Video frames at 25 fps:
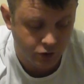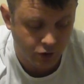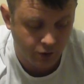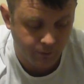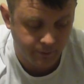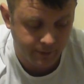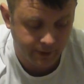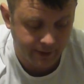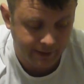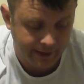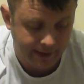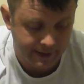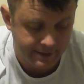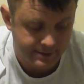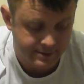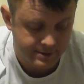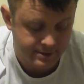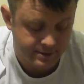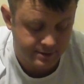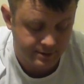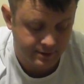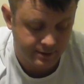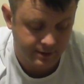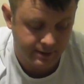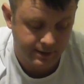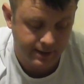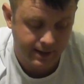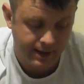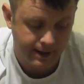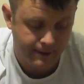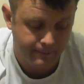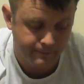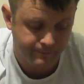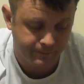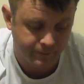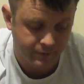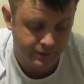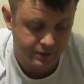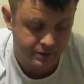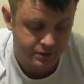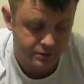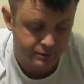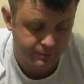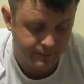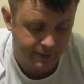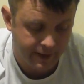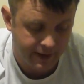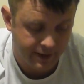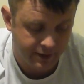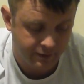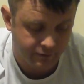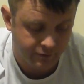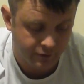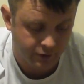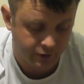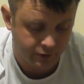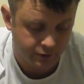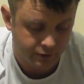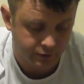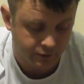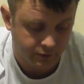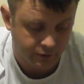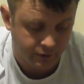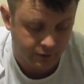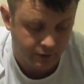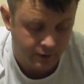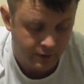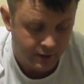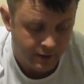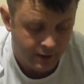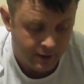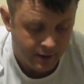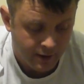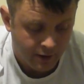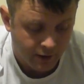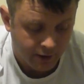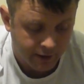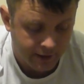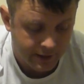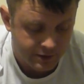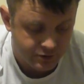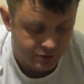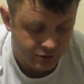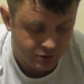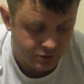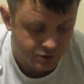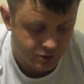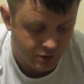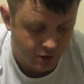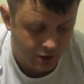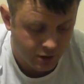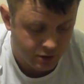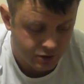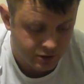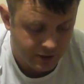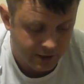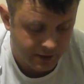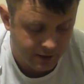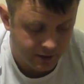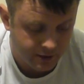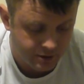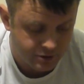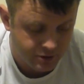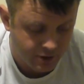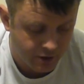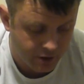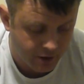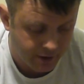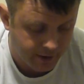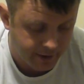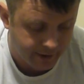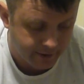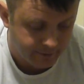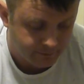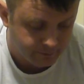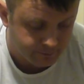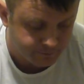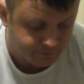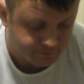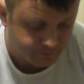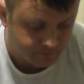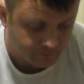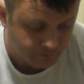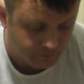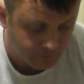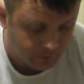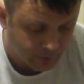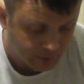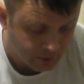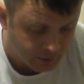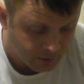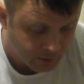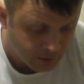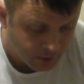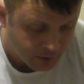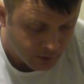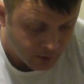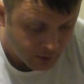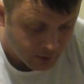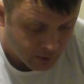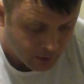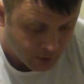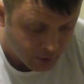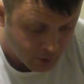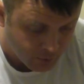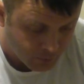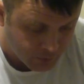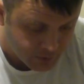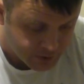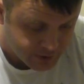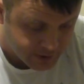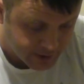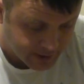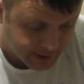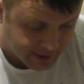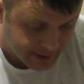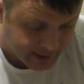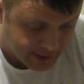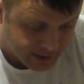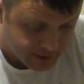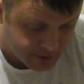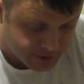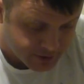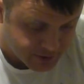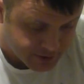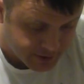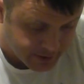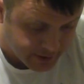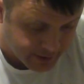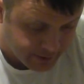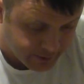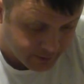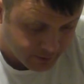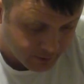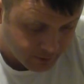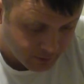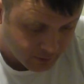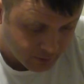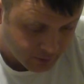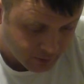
up against the spade of the hook. Okay, so you just start gently turning, and once it catches in,